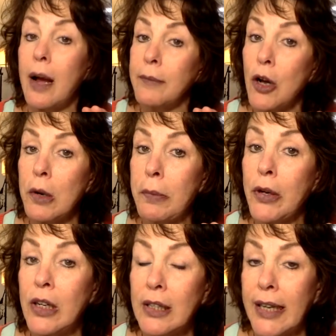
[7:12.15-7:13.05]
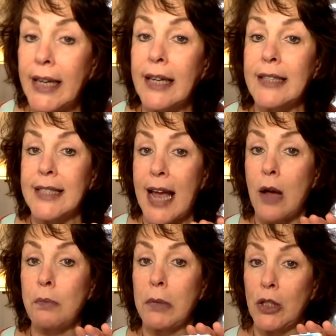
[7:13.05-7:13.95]
I'm going to put a link
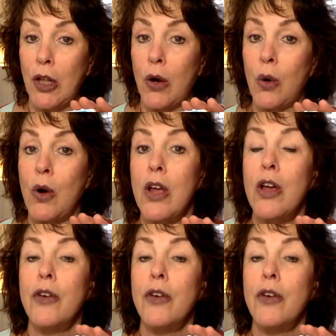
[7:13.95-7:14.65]
down below